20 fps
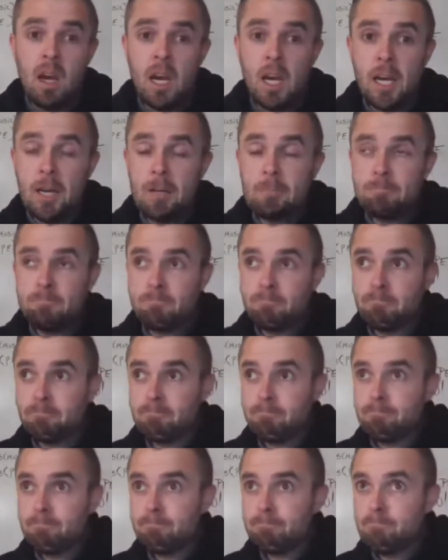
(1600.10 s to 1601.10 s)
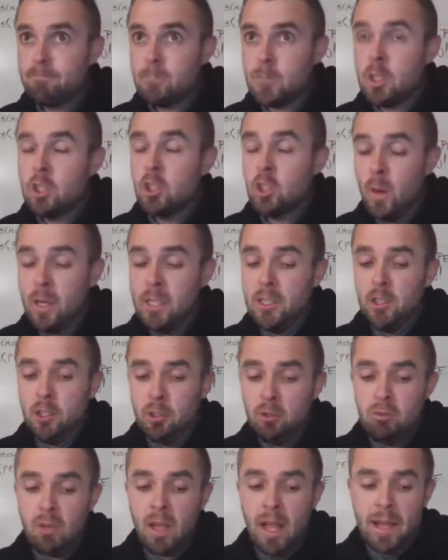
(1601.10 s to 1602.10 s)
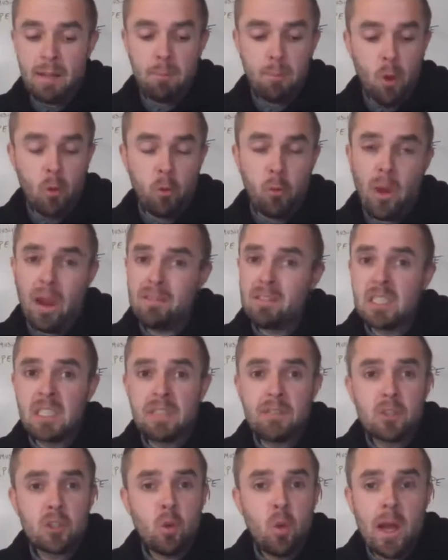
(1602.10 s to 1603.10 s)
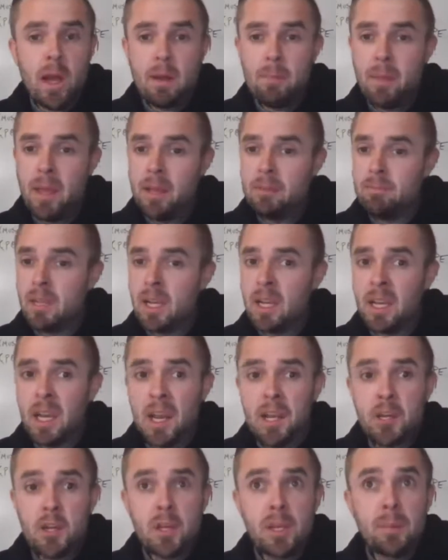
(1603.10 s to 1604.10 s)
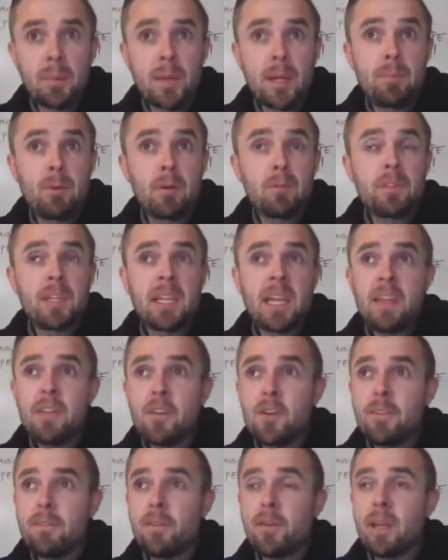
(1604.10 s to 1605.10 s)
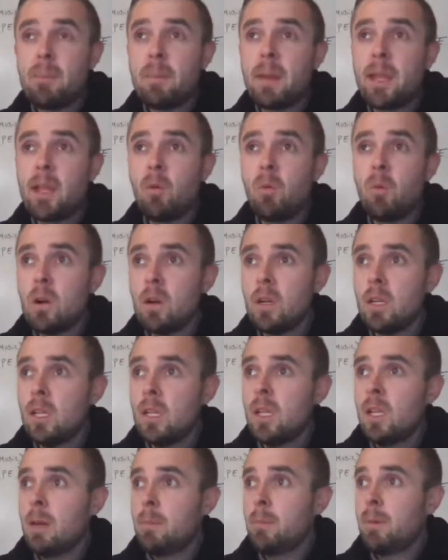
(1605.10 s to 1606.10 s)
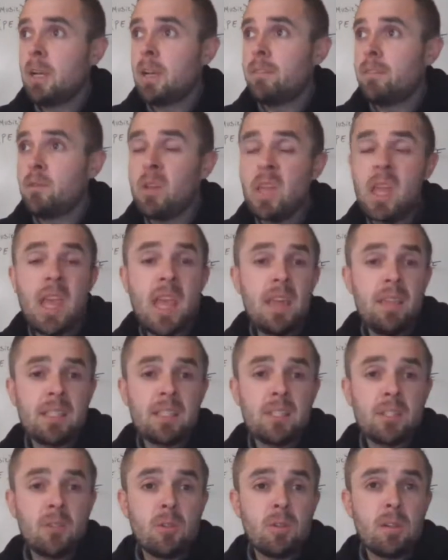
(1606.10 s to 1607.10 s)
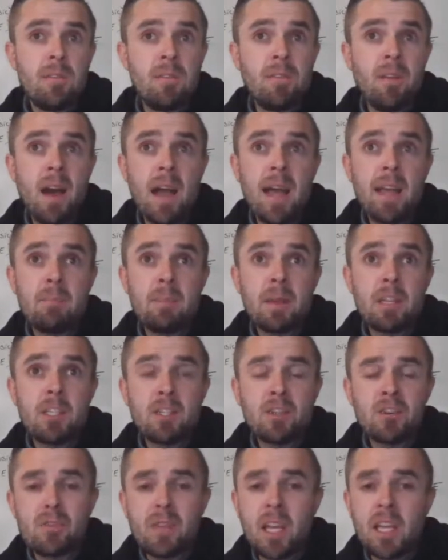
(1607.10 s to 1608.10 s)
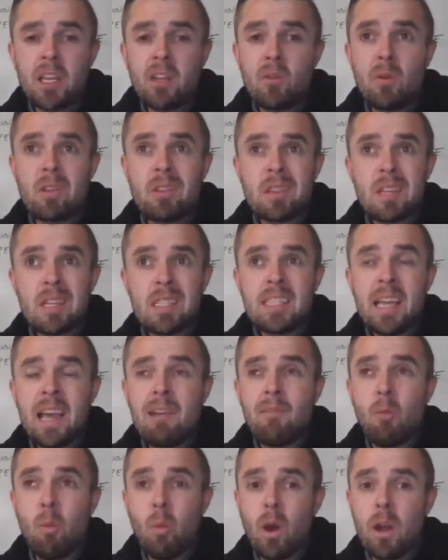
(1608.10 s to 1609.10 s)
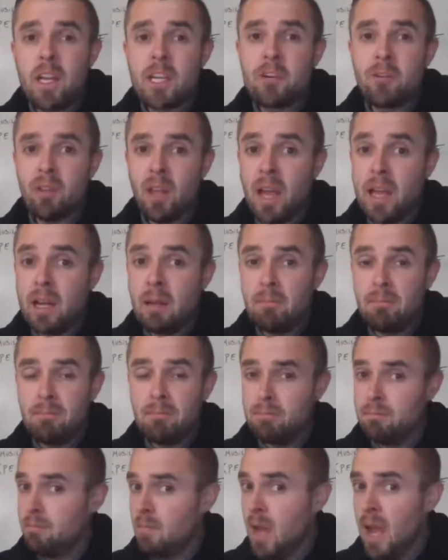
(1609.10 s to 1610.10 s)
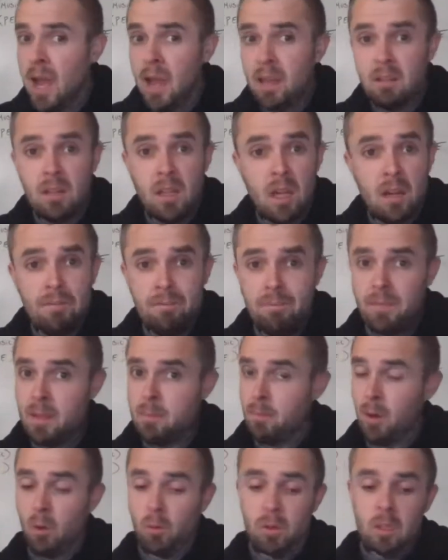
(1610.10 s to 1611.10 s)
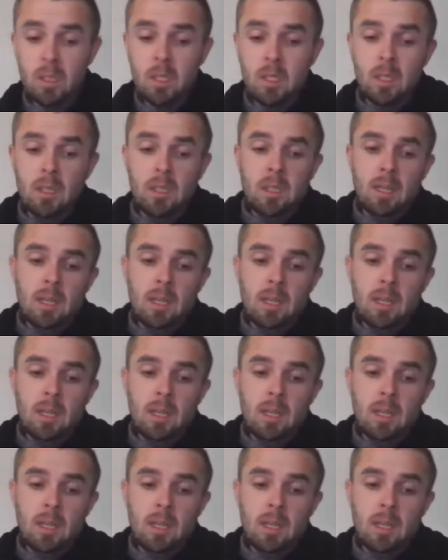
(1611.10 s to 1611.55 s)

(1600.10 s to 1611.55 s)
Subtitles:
So I do like both wide receivers quite a bit. Again, you could play both together if you can make it work, but if you can't, that's totally fine. Make sure that you at least have one in your lineup. I love them both.